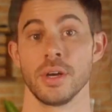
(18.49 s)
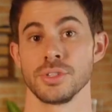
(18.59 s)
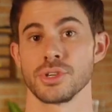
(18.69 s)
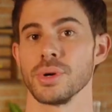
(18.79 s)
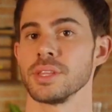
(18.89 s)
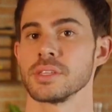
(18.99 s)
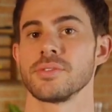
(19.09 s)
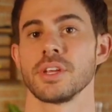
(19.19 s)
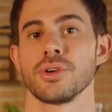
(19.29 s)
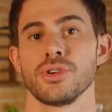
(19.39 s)
So in this
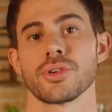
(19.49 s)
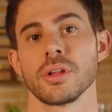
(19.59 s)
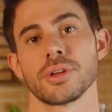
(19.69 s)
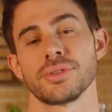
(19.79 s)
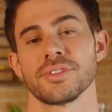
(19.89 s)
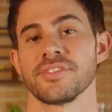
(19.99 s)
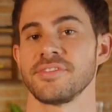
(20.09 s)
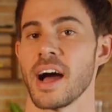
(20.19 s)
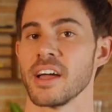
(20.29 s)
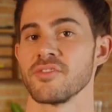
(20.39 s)
video, you're gonna learn the
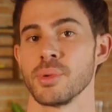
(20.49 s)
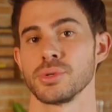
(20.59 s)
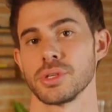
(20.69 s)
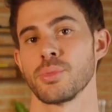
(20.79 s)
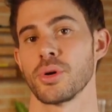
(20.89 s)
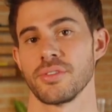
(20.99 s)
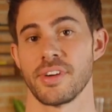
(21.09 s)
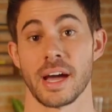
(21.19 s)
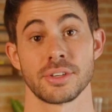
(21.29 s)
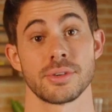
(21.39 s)
5 most important
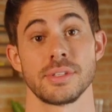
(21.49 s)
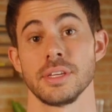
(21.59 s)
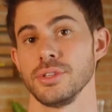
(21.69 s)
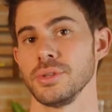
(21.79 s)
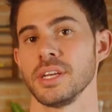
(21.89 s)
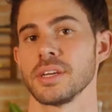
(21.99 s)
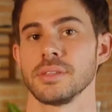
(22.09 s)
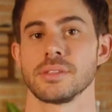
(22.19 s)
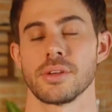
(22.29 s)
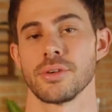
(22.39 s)
factors that you need to
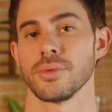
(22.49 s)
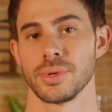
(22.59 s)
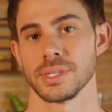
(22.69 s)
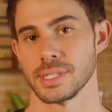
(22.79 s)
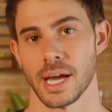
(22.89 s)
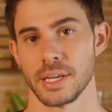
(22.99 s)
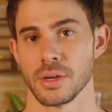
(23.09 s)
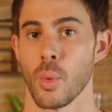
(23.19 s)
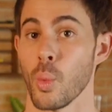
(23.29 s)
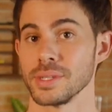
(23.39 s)
consider when
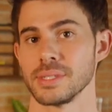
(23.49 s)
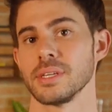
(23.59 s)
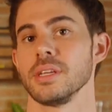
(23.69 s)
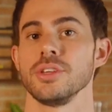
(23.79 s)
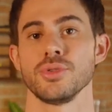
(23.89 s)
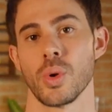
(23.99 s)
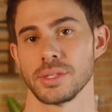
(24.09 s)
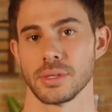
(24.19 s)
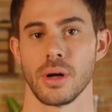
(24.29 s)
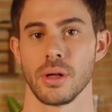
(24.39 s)
deciding what city you
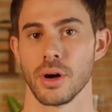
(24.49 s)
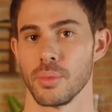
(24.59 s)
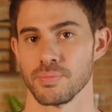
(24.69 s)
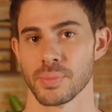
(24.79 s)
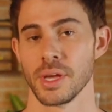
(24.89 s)
want to call home.